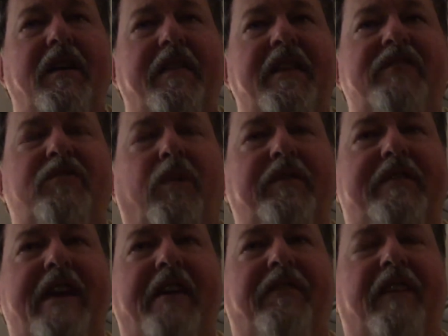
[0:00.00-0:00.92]
This will
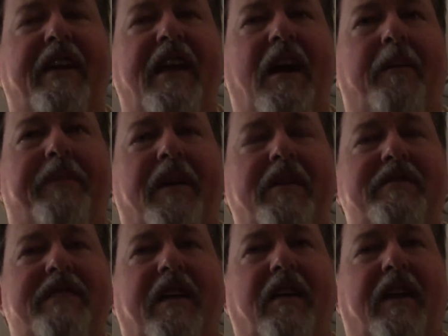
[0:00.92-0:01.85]
definitely help
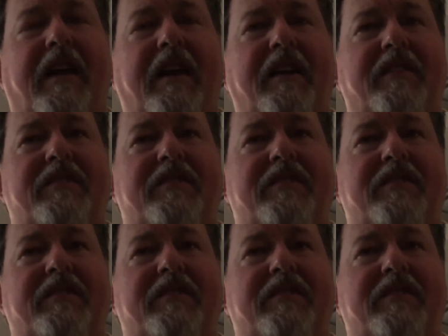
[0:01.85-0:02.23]
those that are getting